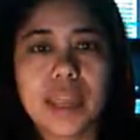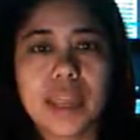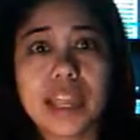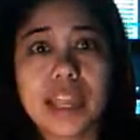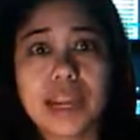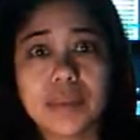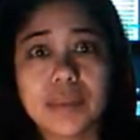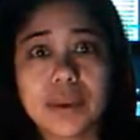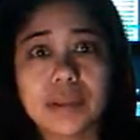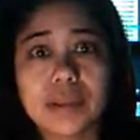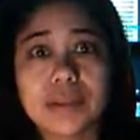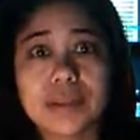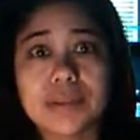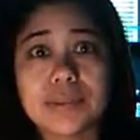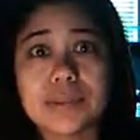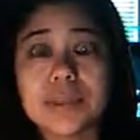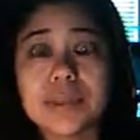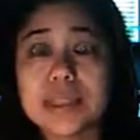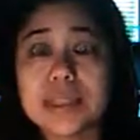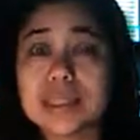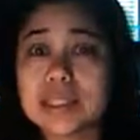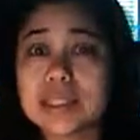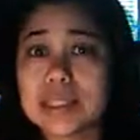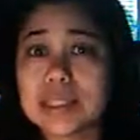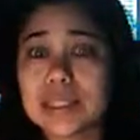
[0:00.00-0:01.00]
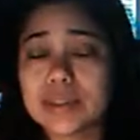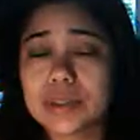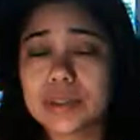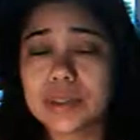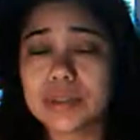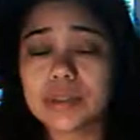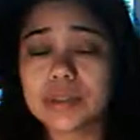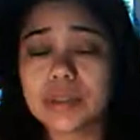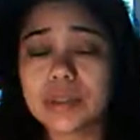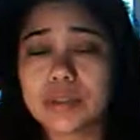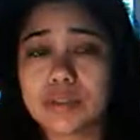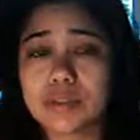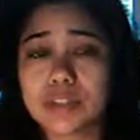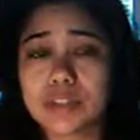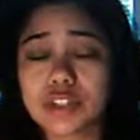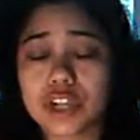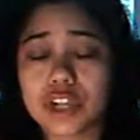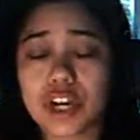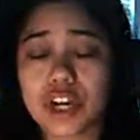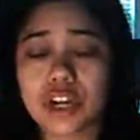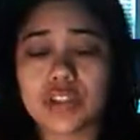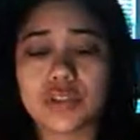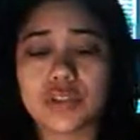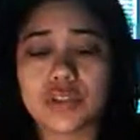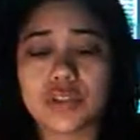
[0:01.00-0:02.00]
Anyways, since this was my first
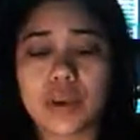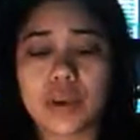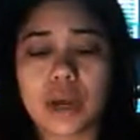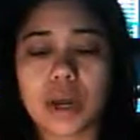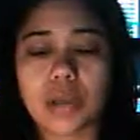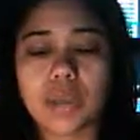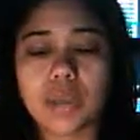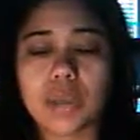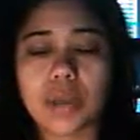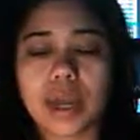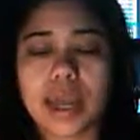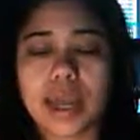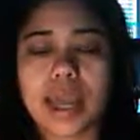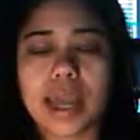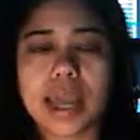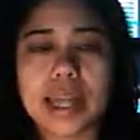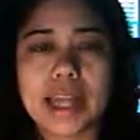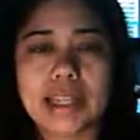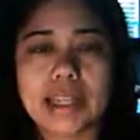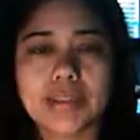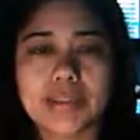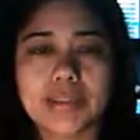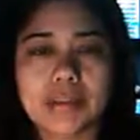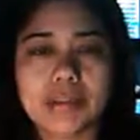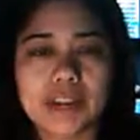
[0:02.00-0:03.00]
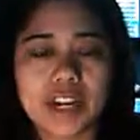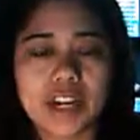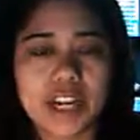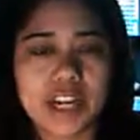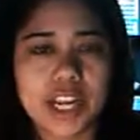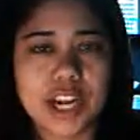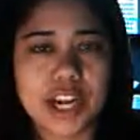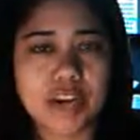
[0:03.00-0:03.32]
card swap, I had to be very